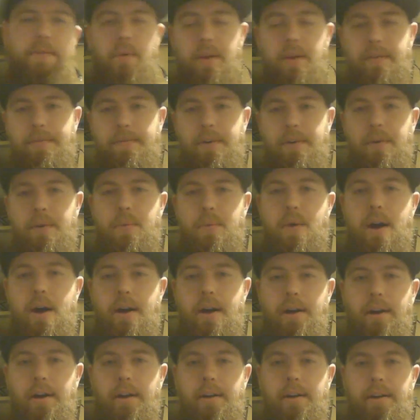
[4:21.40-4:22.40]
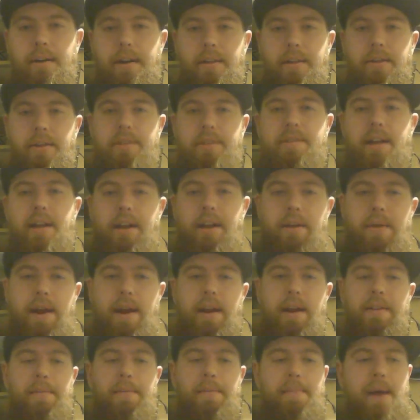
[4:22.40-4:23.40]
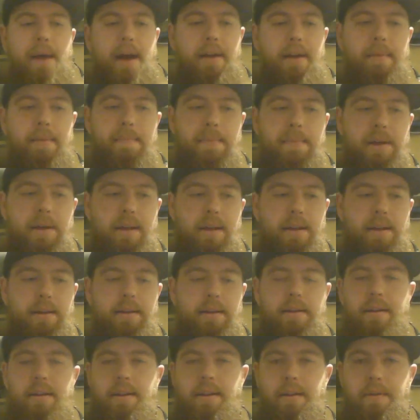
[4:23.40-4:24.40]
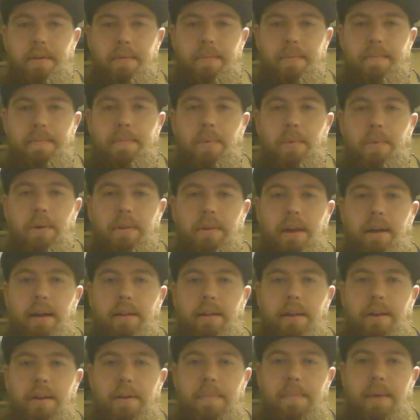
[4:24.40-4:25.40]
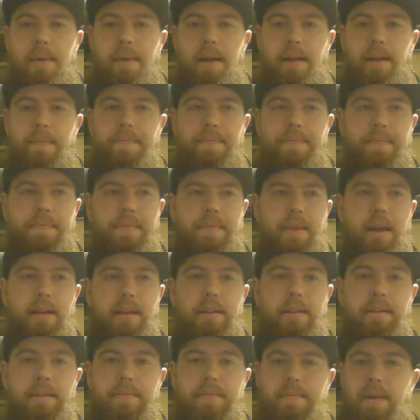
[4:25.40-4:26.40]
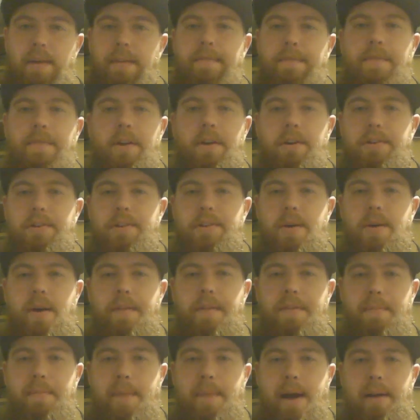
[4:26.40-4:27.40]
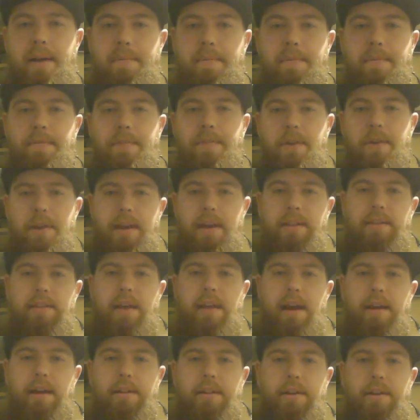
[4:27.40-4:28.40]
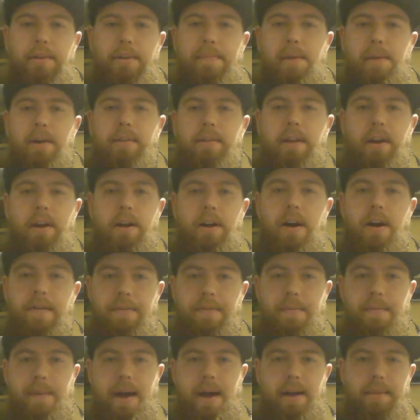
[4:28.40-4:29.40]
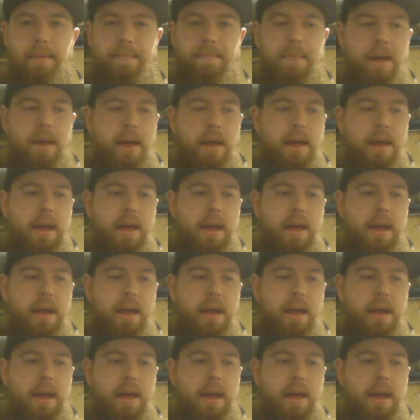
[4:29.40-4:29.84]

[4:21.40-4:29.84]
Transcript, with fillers: 40 foot of water, it looks like you're right on the bottom, but you're more than likely going to be you know, a foot or so off the bottom before you get that clear mark that you're off the bottom.